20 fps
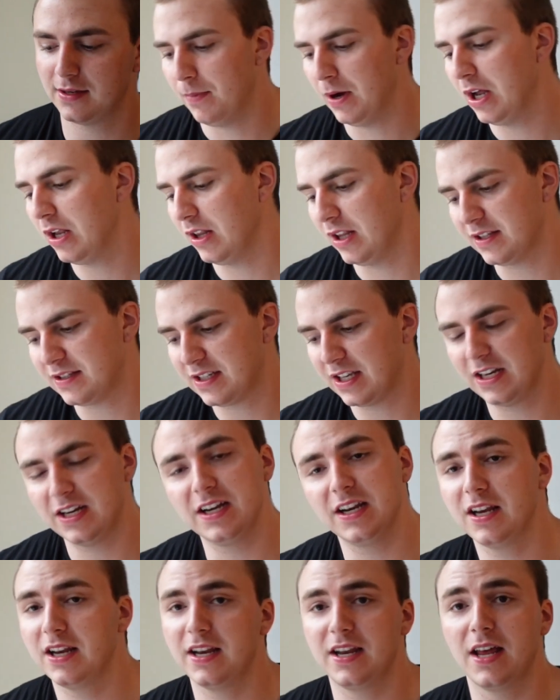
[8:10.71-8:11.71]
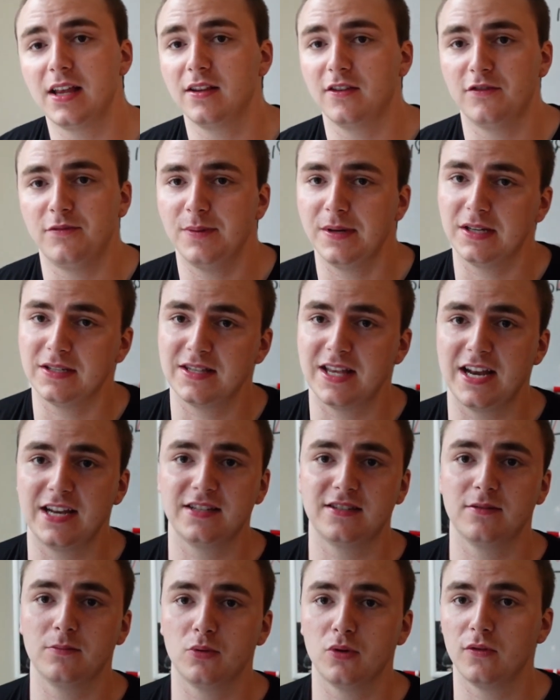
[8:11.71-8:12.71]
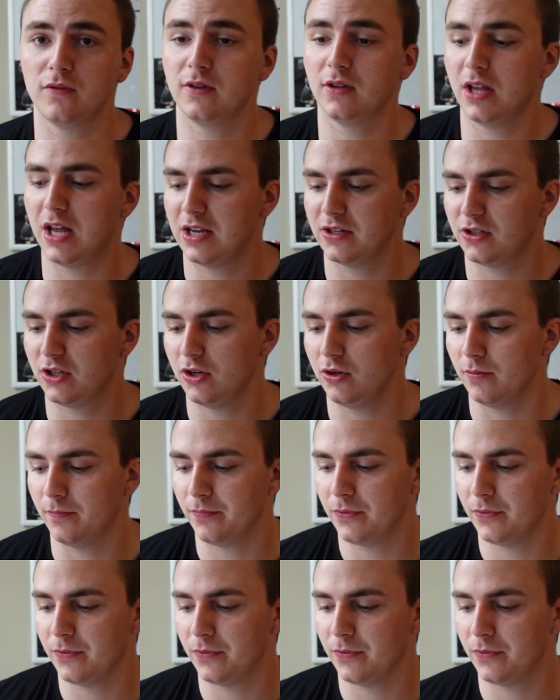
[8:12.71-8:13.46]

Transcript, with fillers: But let's get into the deadlift because that has improved a lot too.